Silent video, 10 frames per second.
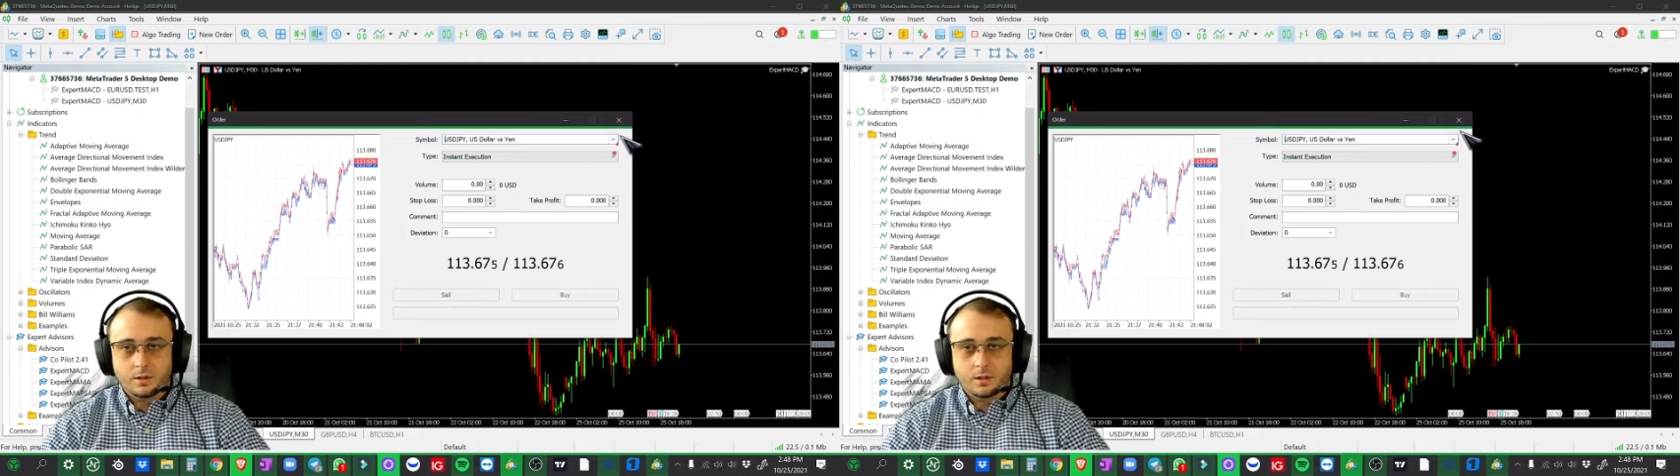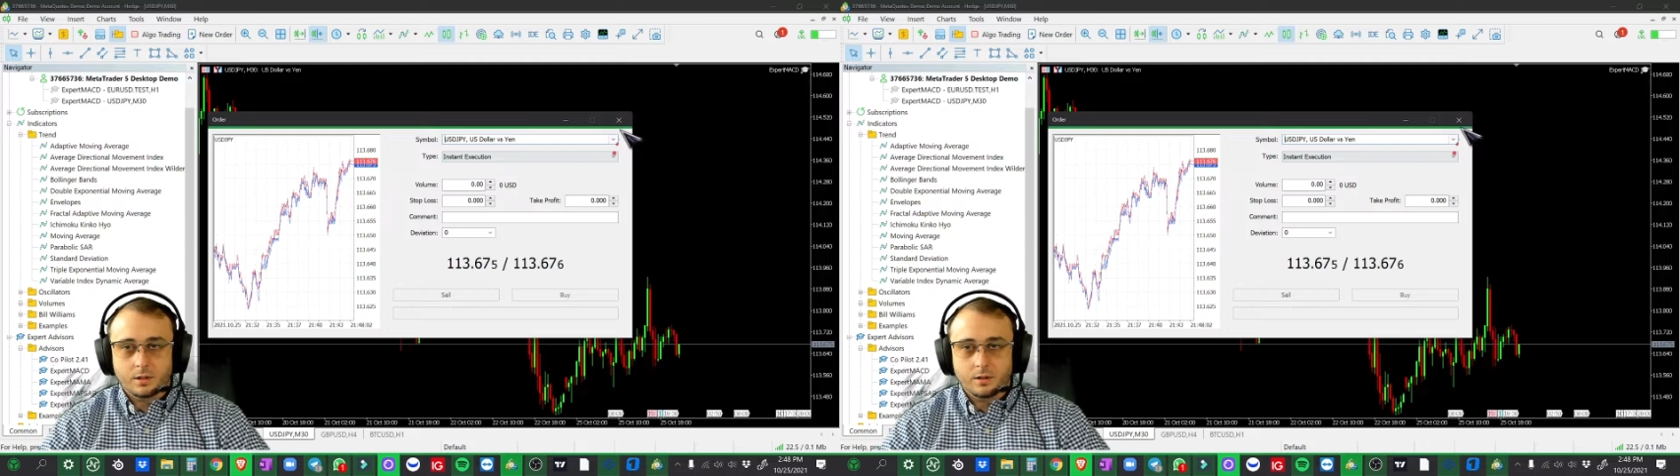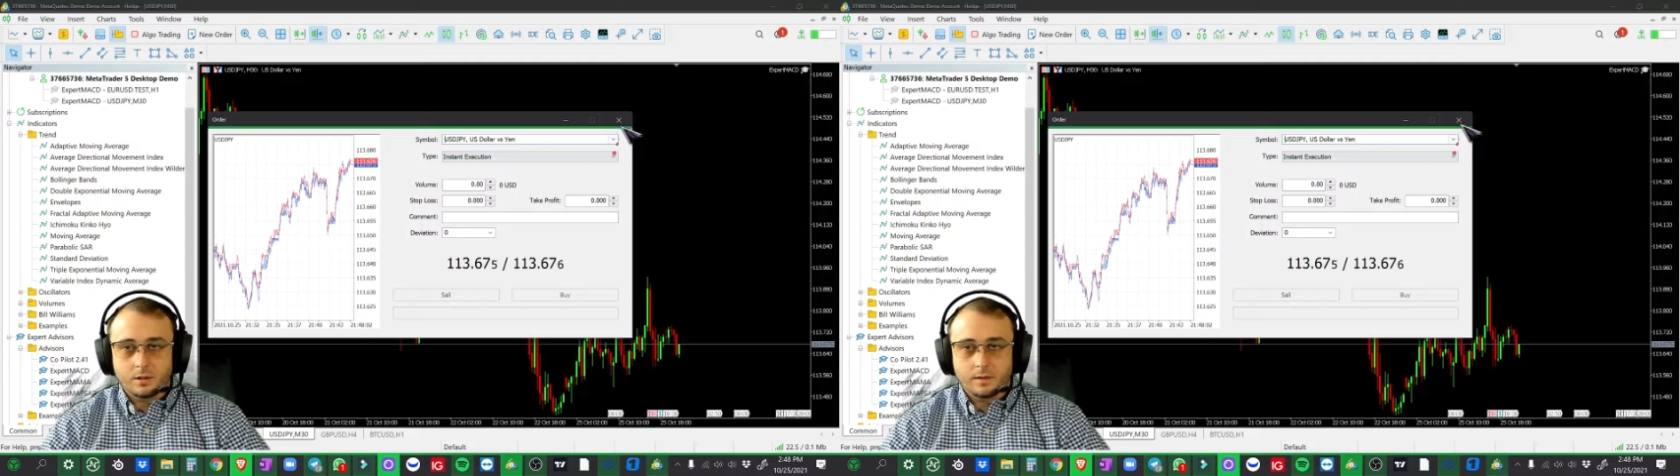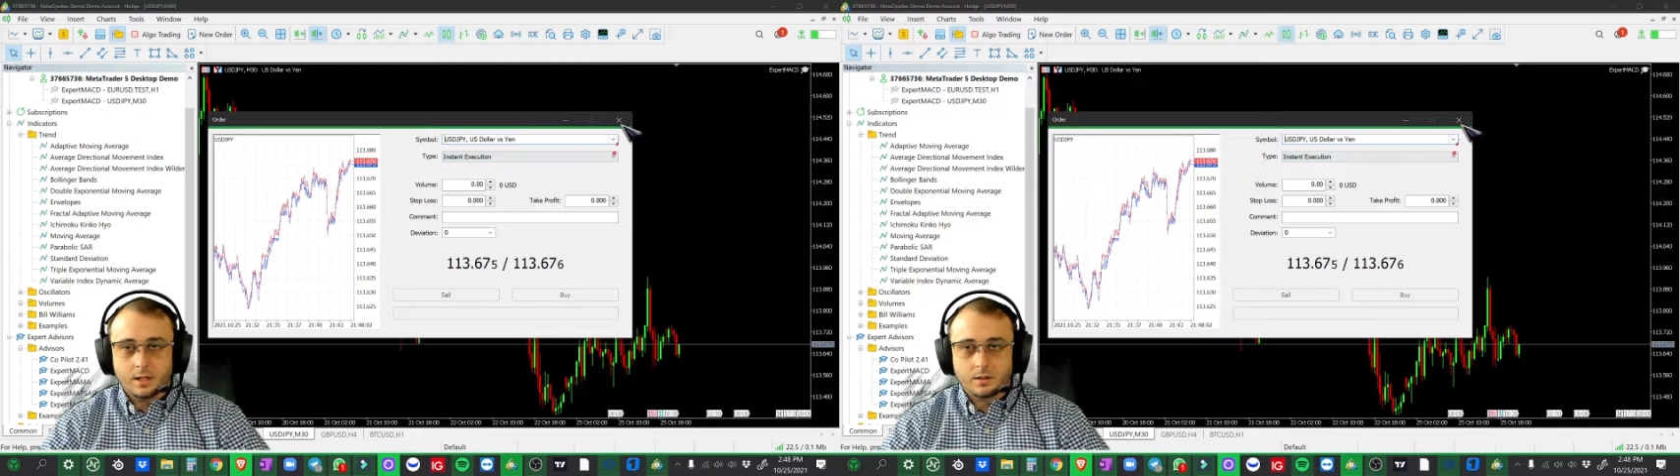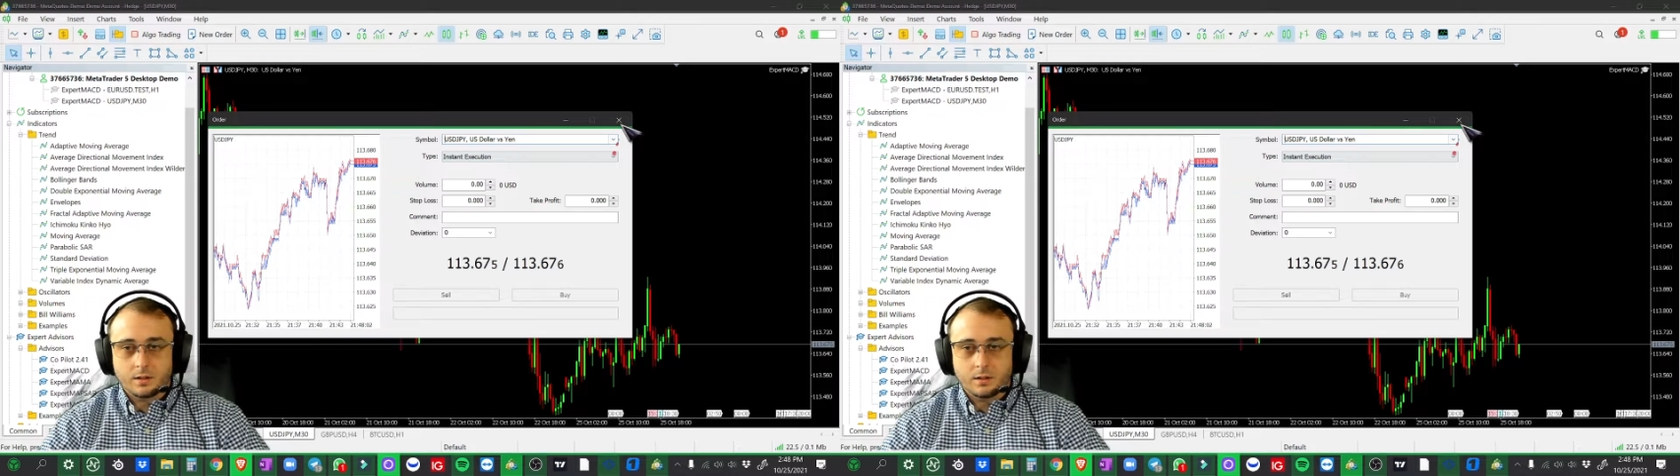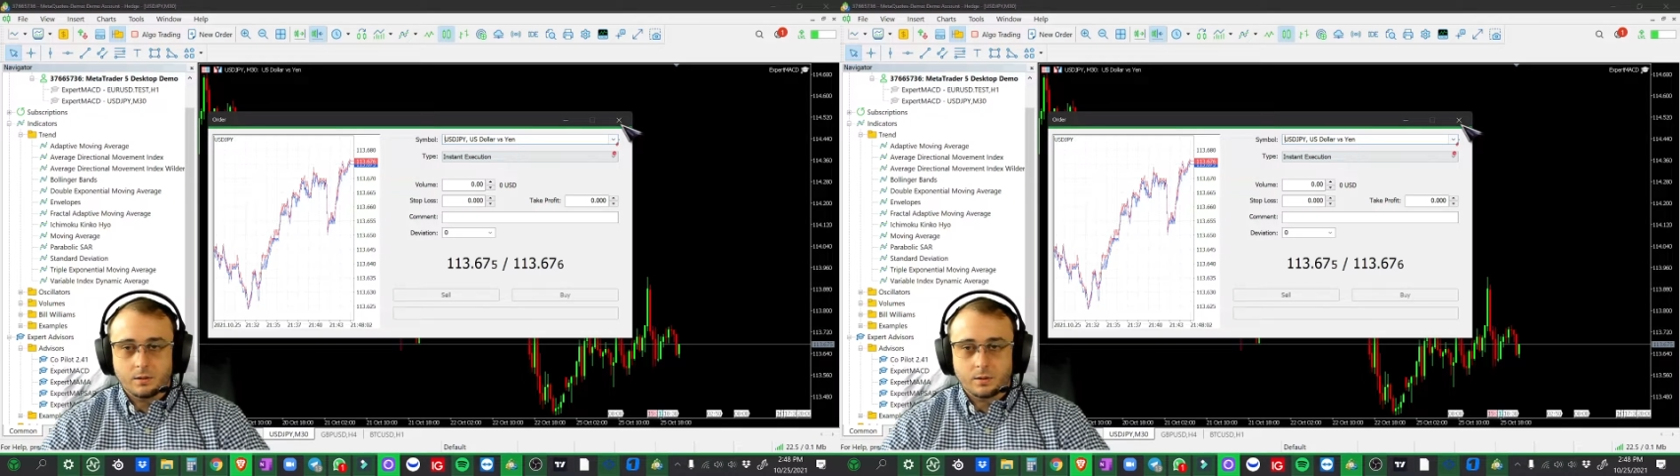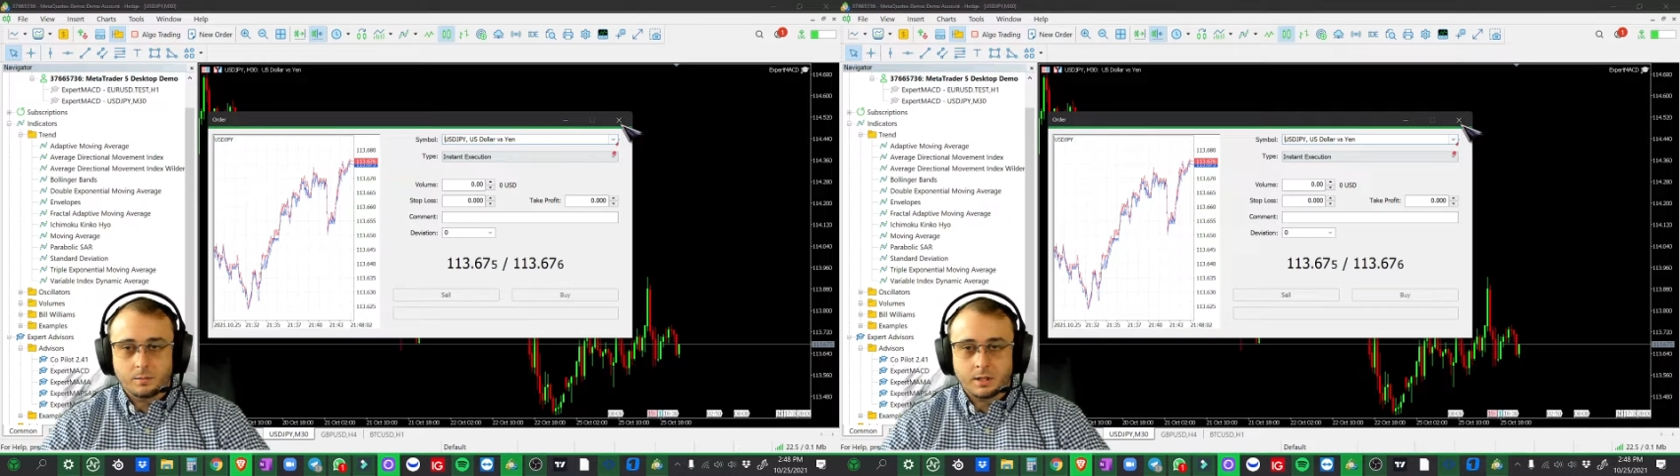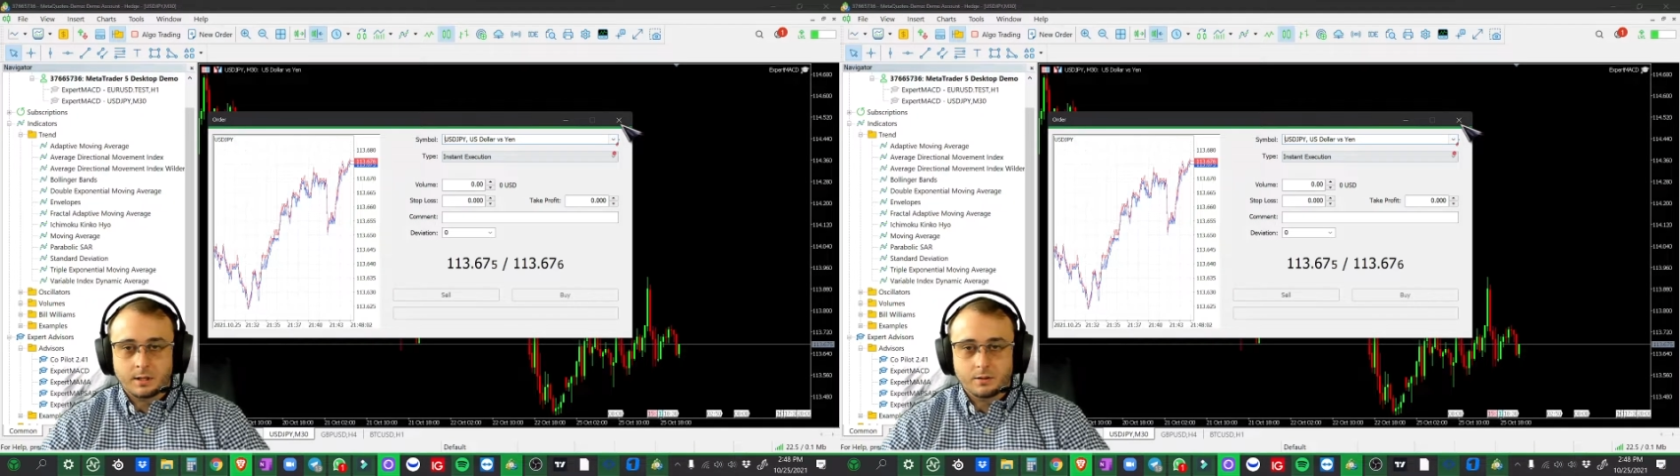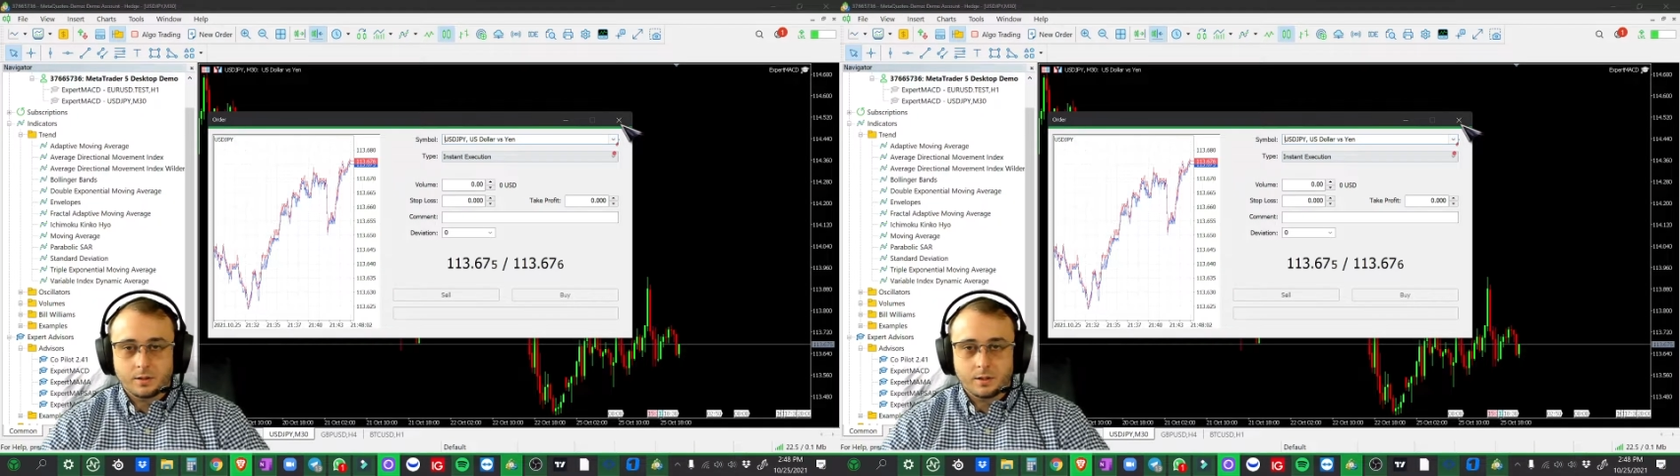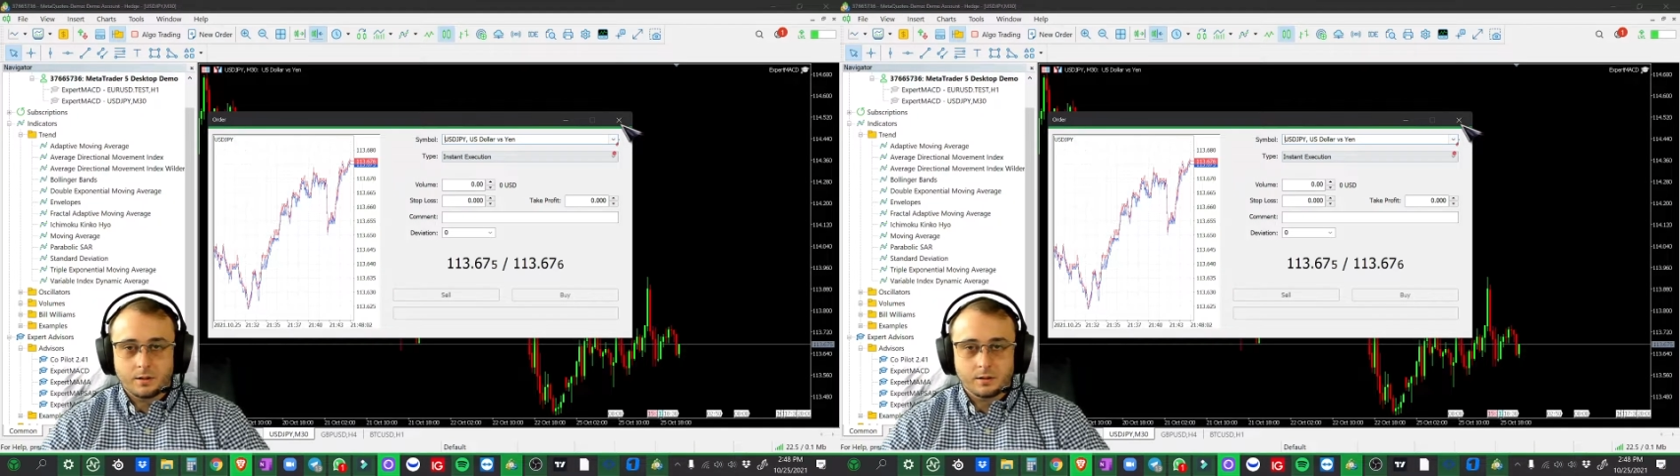of the asset you want to buy or
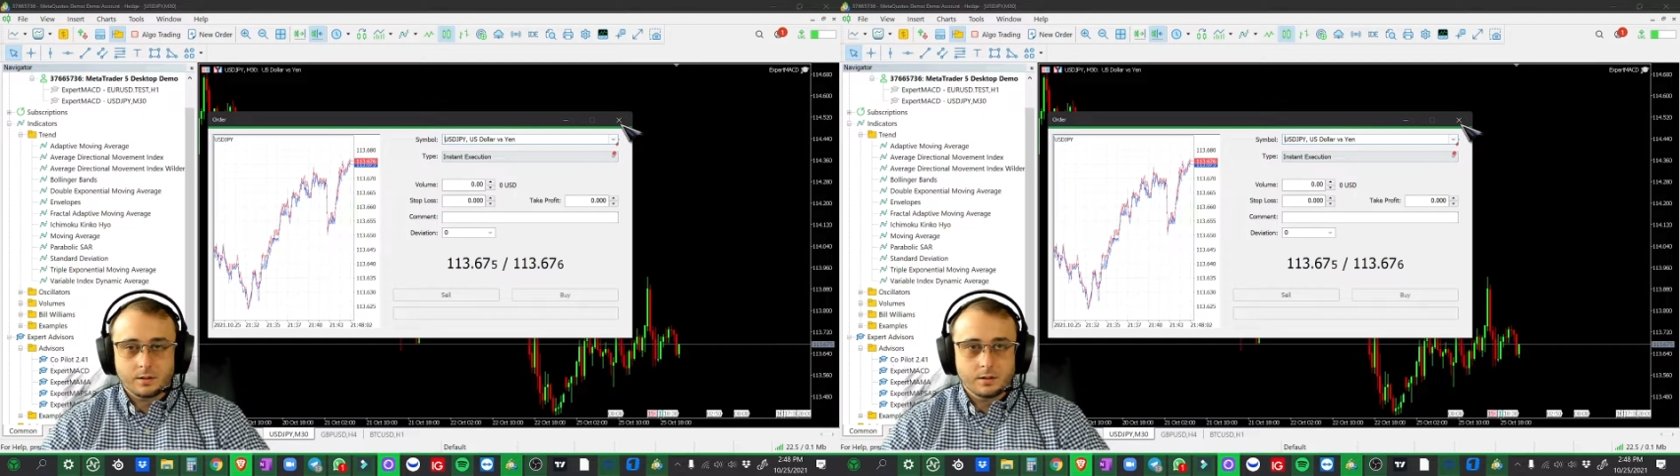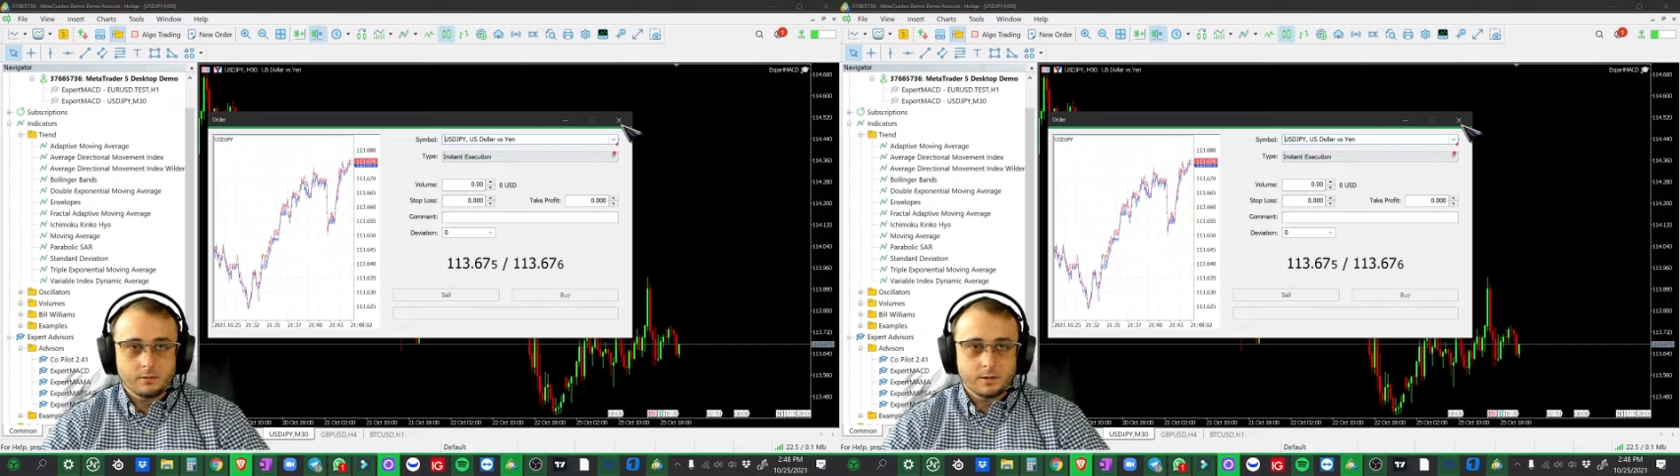sell, etc.